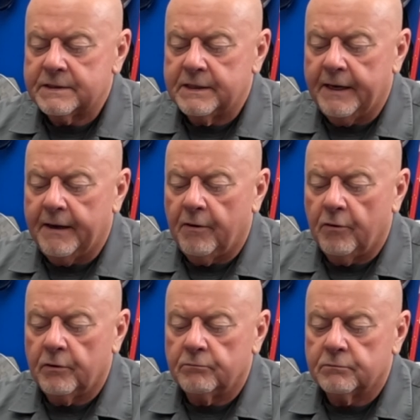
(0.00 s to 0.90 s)

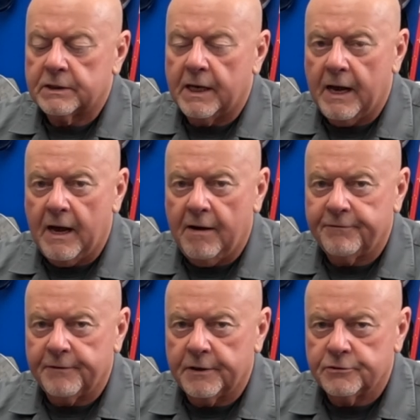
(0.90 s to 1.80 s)
down to
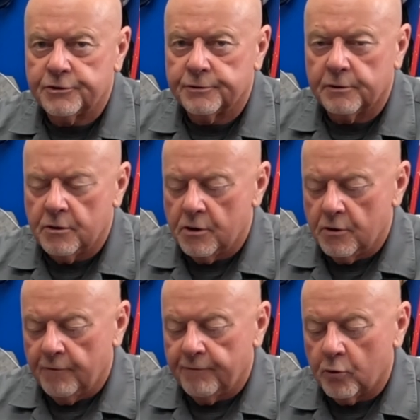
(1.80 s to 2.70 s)
1/2 inch
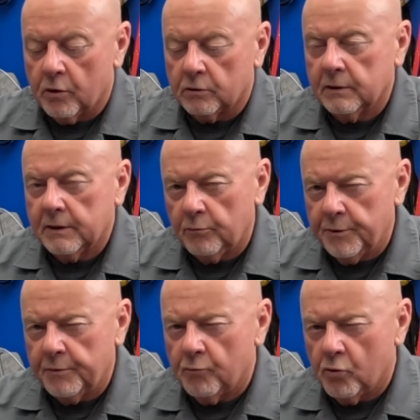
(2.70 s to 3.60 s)
for a little
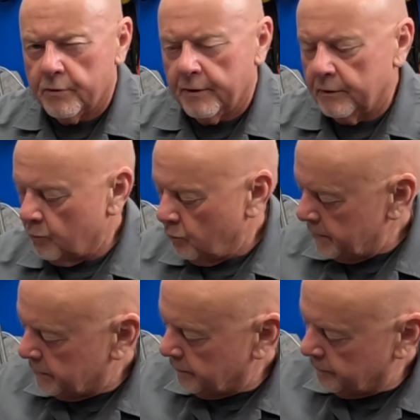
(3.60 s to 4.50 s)
bit more than the
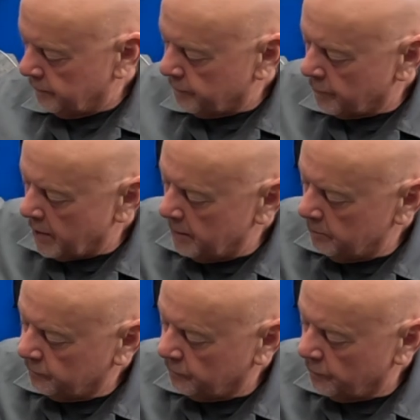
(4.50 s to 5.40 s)
width of the
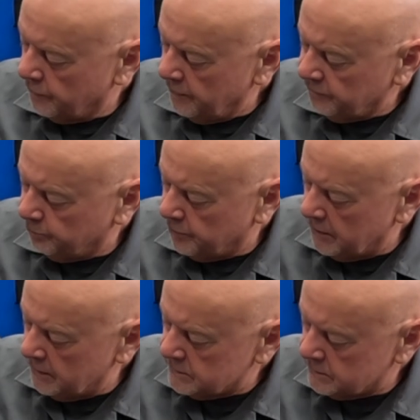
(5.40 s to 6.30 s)
frame. So this
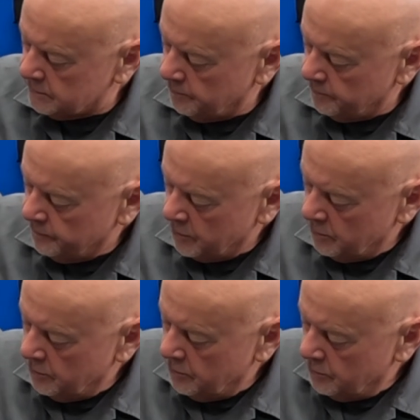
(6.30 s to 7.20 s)
piece
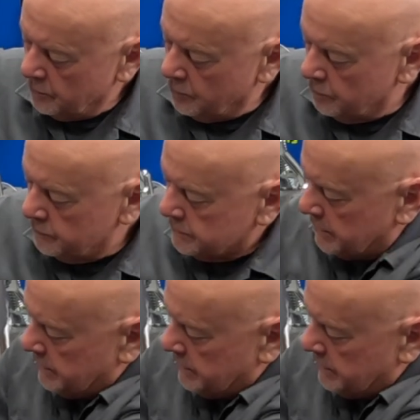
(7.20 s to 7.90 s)
goes